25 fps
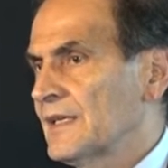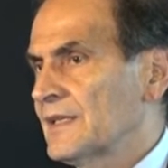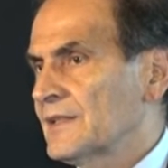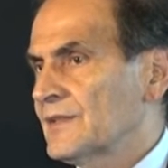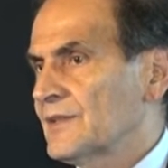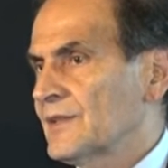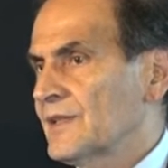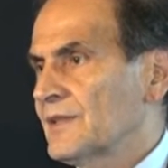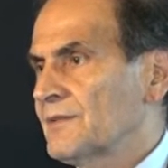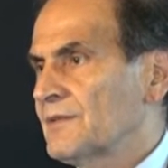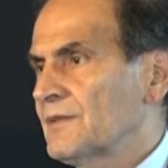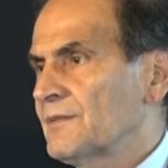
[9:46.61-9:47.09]

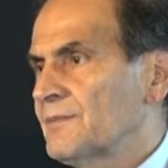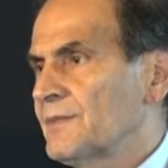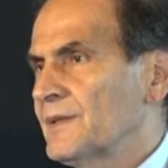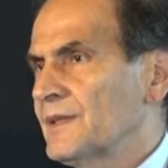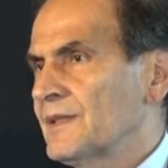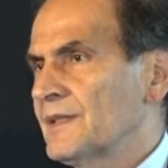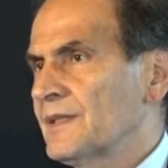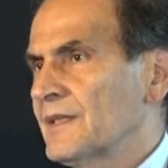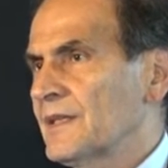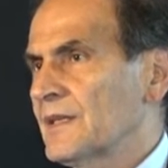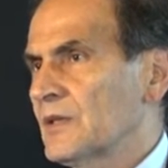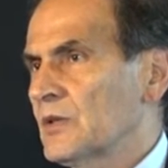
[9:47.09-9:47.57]
So that would
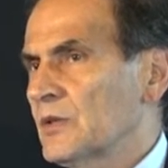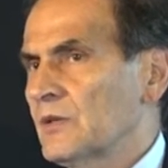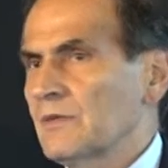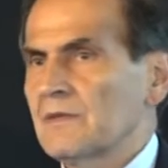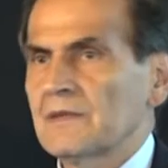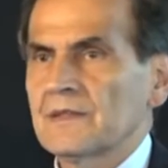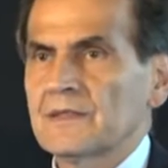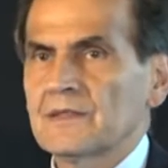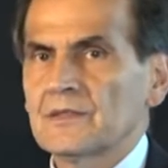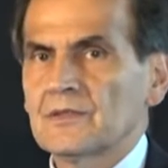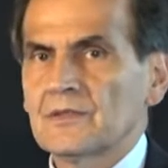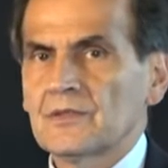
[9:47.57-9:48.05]
be the
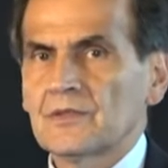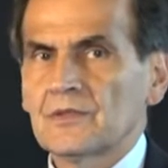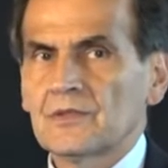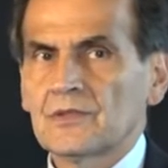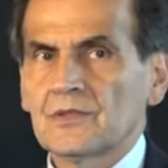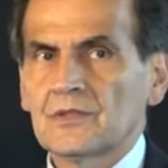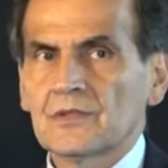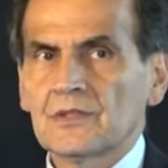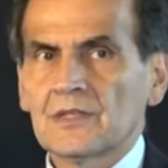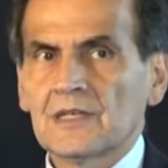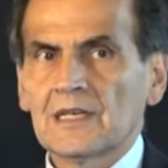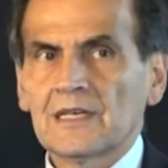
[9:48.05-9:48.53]
equivalent to
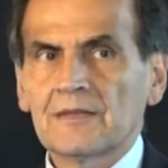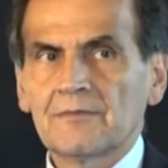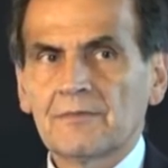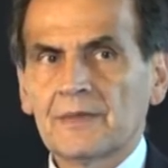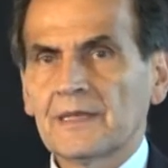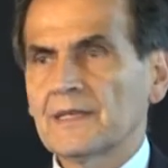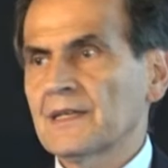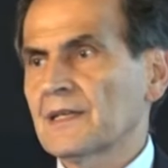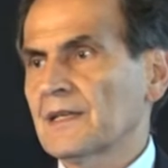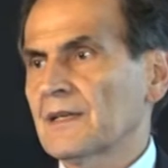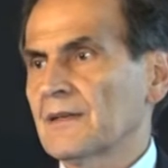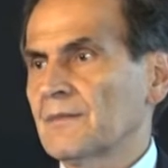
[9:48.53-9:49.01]
your
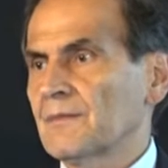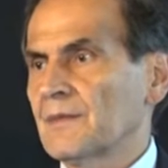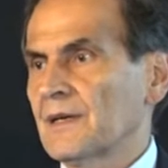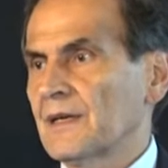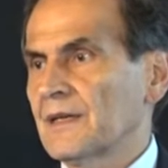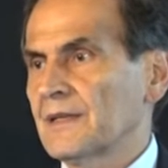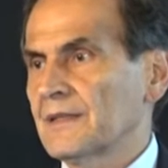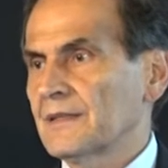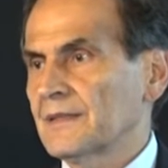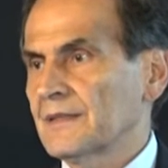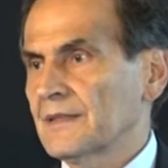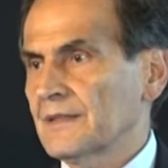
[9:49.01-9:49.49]
glyburide,
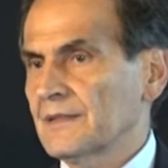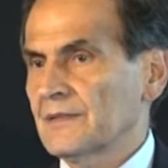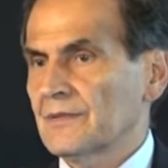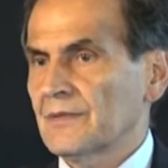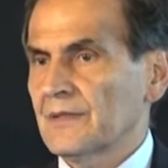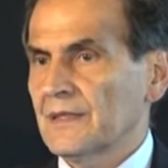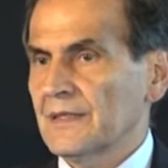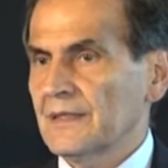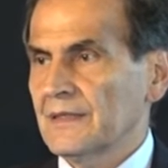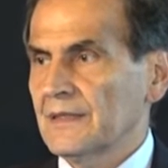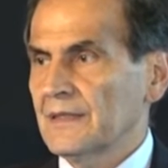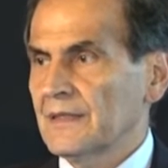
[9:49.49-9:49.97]
that's
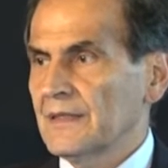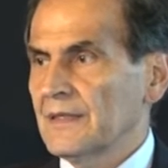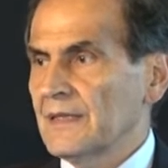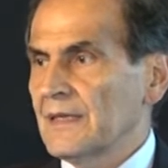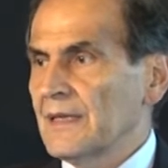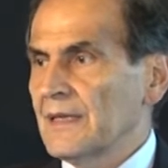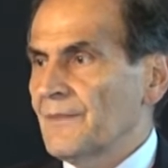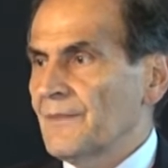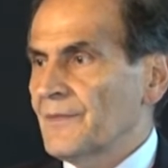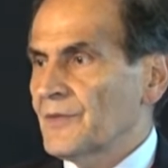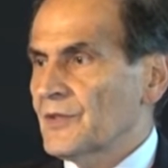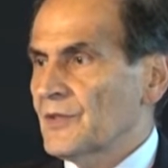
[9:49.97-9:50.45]
right?
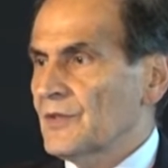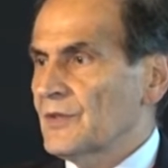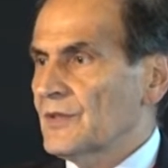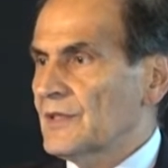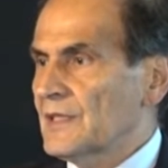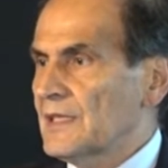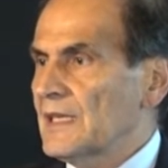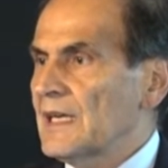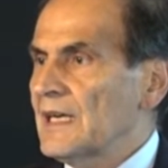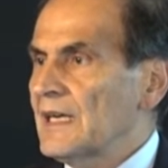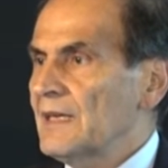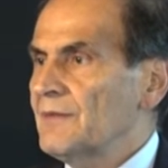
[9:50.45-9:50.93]
So
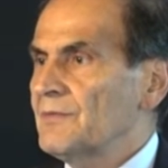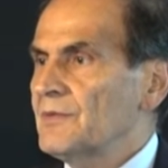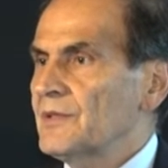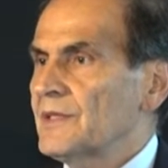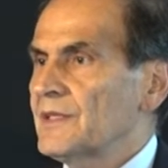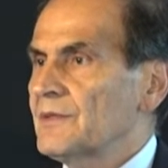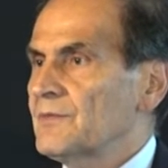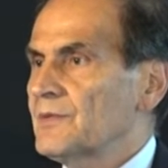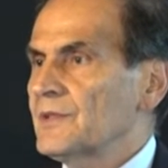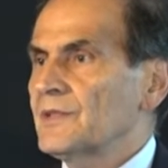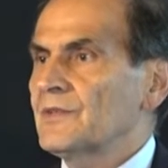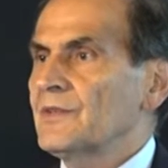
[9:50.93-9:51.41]

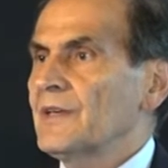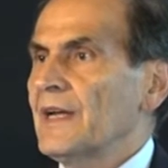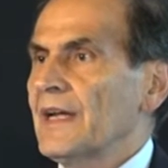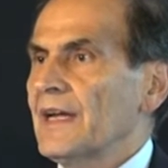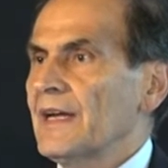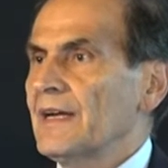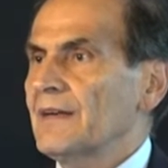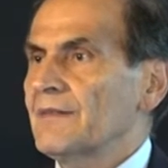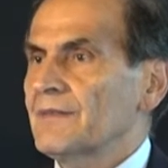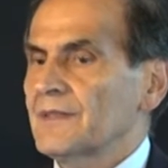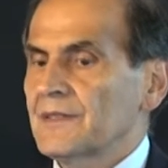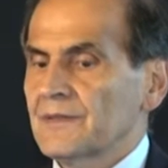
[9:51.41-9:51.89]
glyburide, we don't
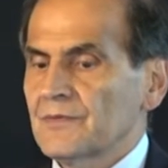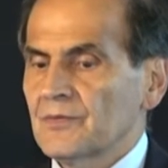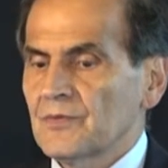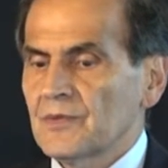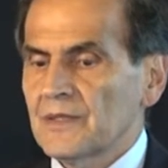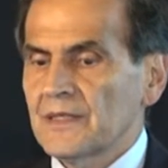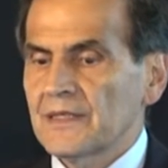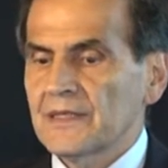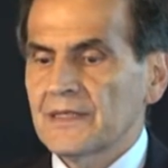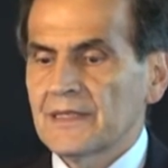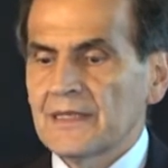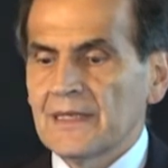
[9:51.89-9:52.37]
have it.
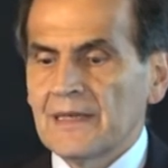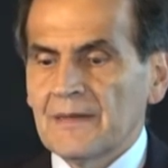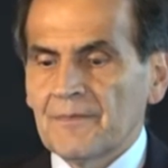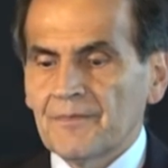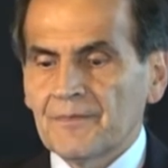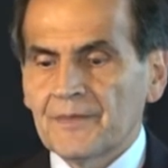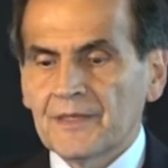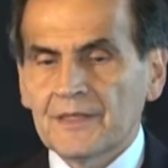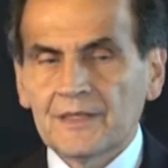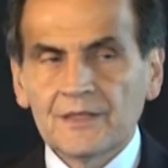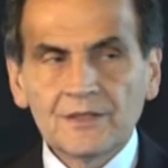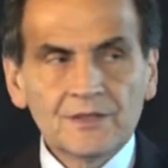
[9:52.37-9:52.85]
Why?
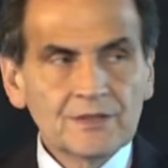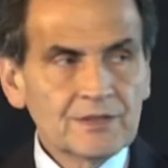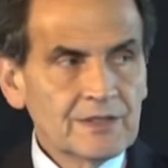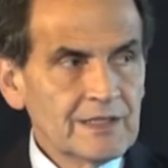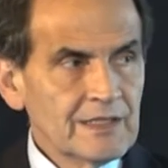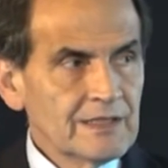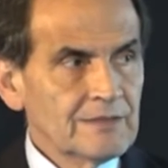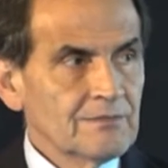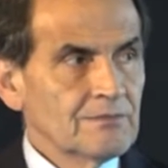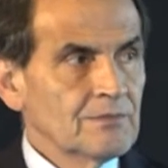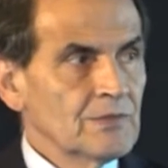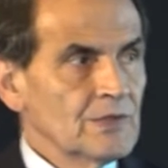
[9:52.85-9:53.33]
Because
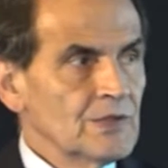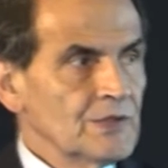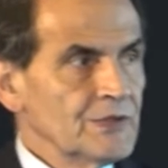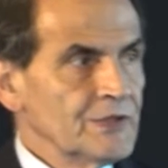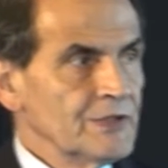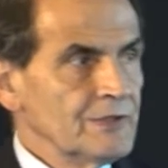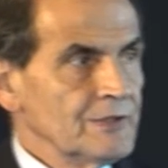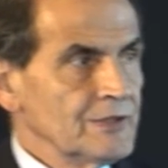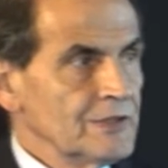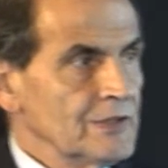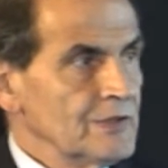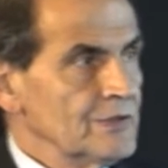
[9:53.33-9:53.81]
there are
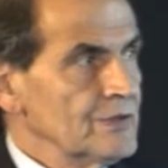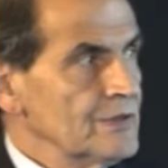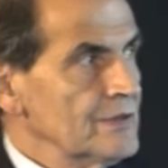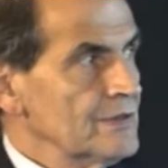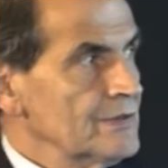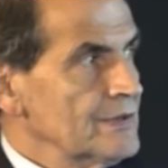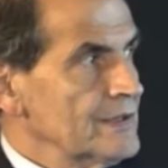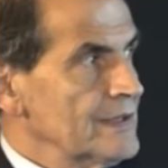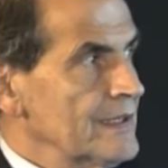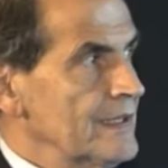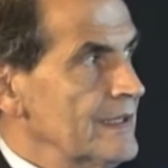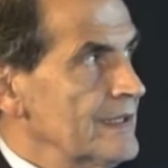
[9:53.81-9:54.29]
multitude
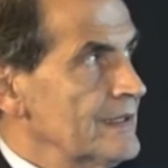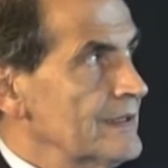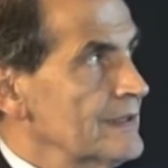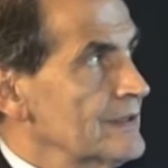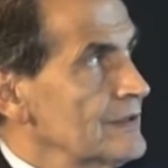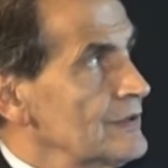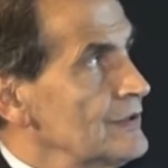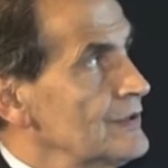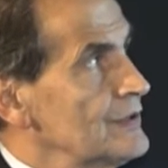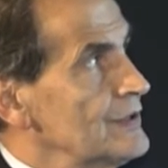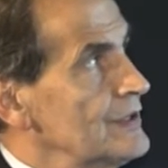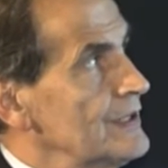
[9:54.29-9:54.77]
of
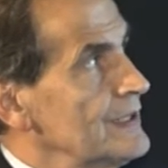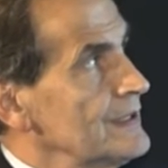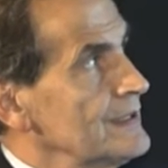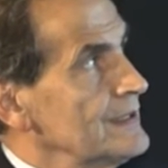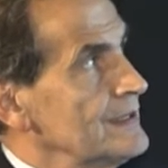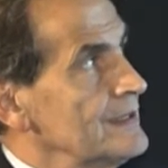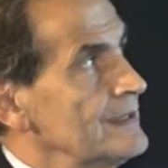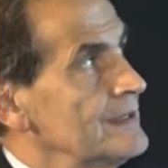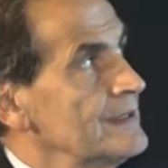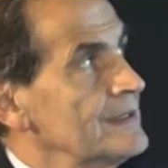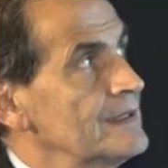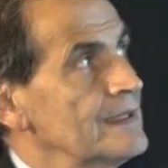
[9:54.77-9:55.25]
studies
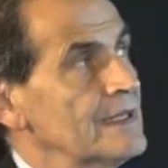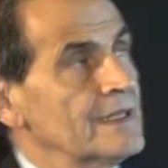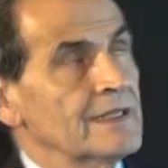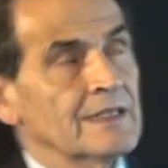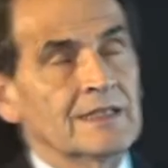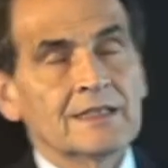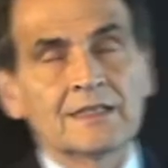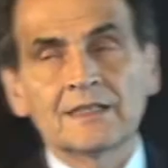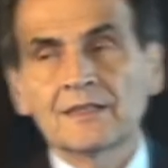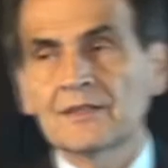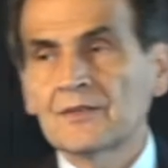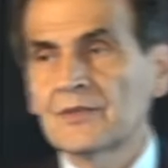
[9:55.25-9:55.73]
suggesting that
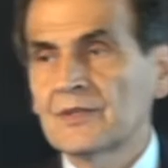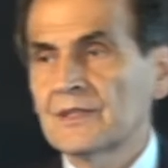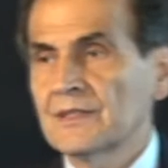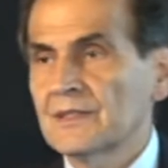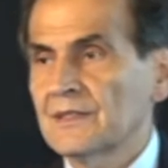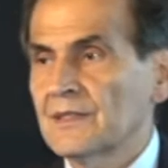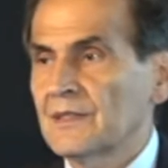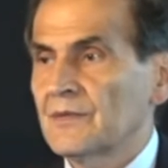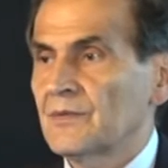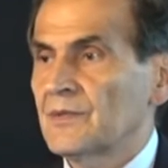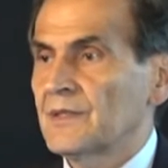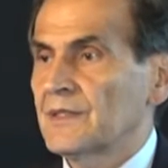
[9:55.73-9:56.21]

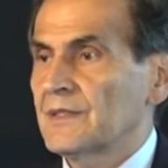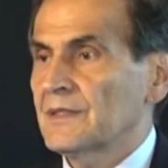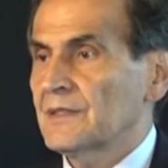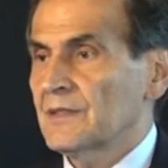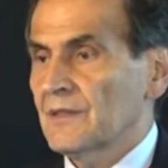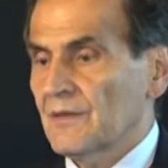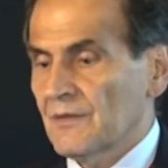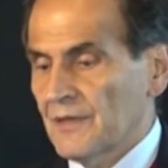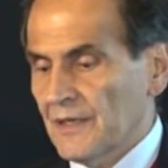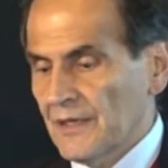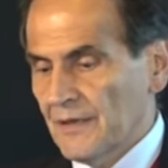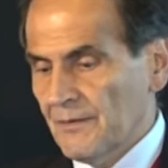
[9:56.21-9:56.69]
increase the
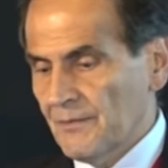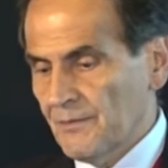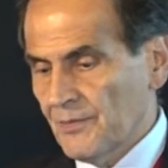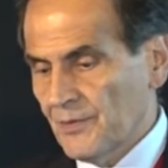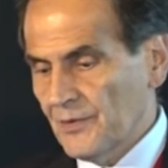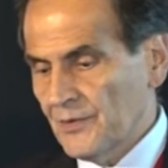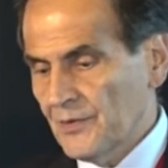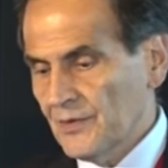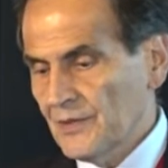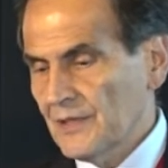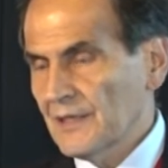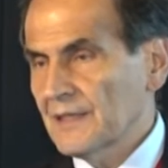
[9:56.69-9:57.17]
risk of
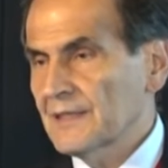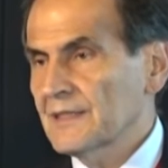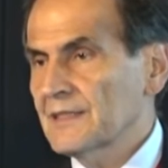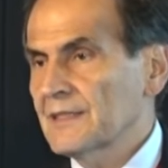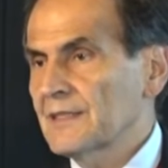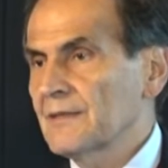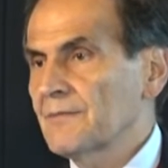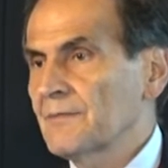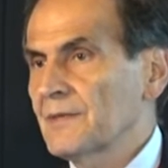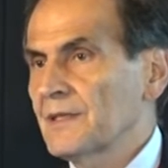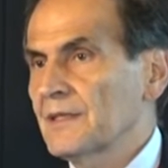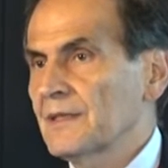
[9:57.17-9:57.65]

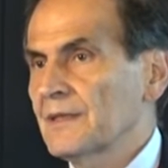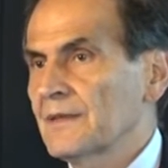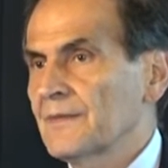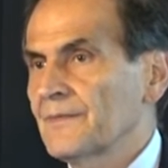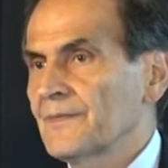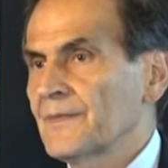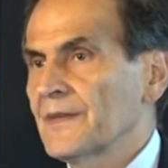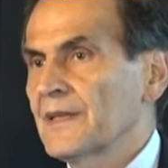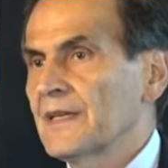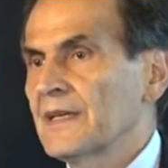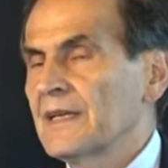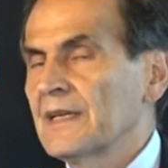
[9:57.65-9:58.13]
hypoglycemia,
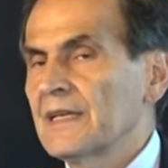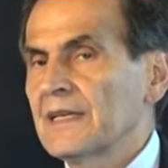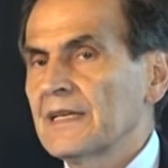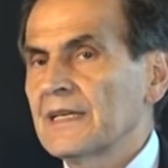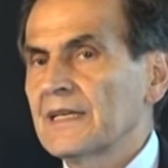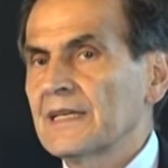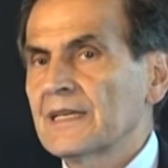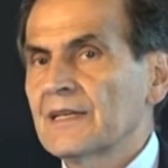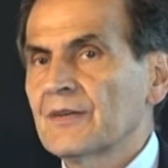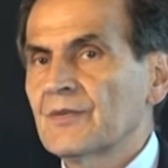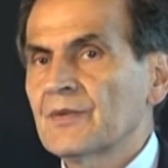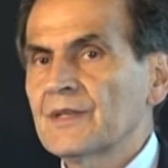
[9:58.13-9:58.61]

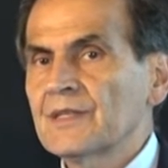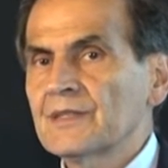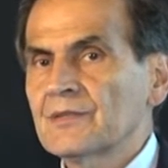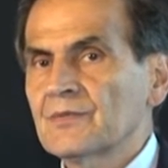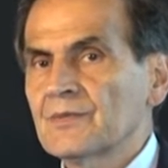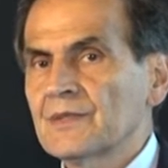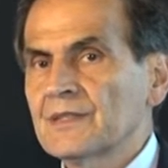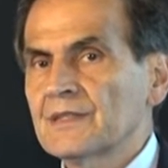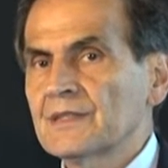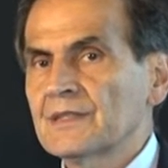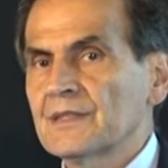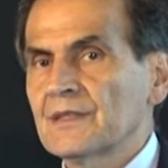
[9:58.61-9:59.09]

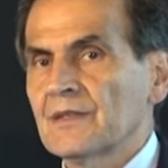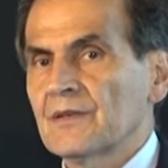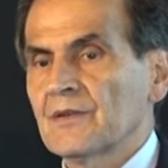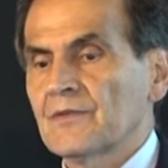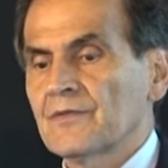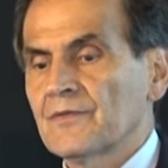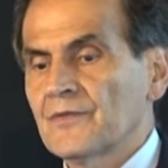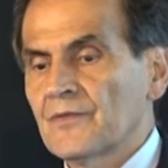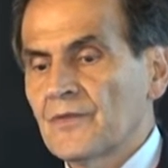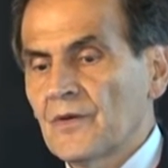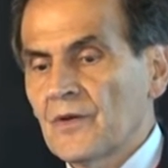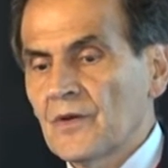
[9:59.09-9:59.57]
increased risk
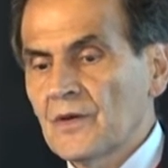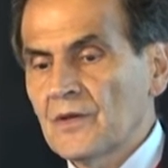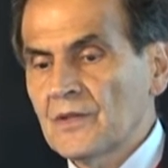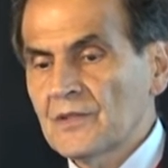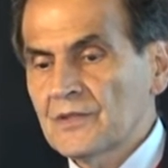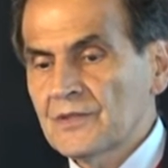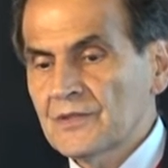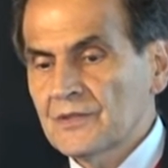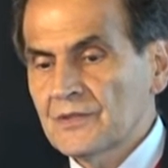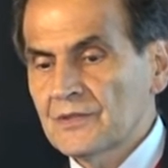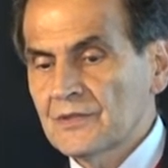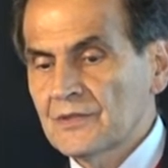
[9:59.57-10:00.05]
of
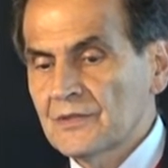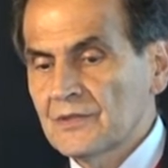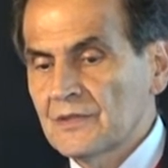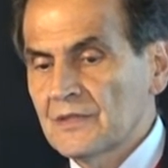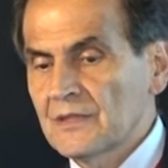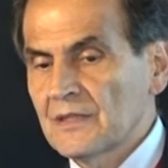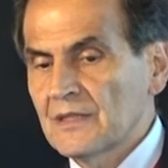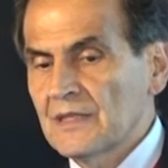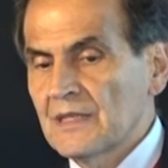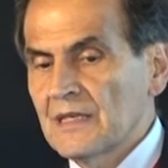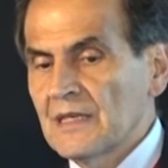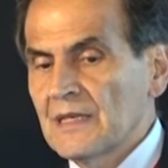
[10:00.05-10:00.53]
falls,
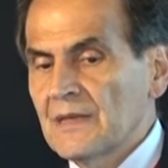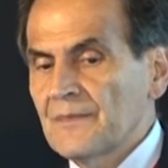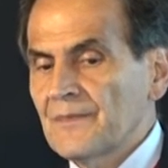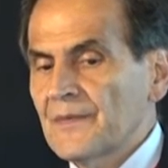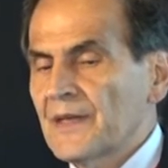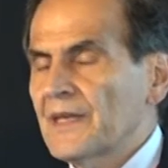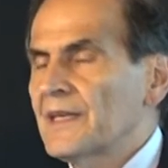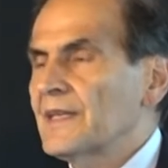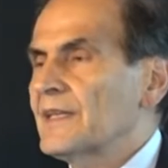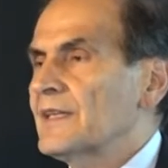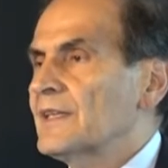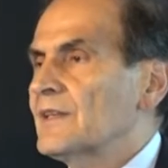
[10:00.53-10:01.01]

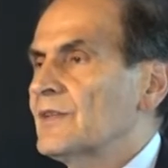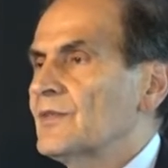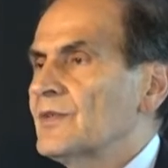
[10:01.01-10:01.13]
and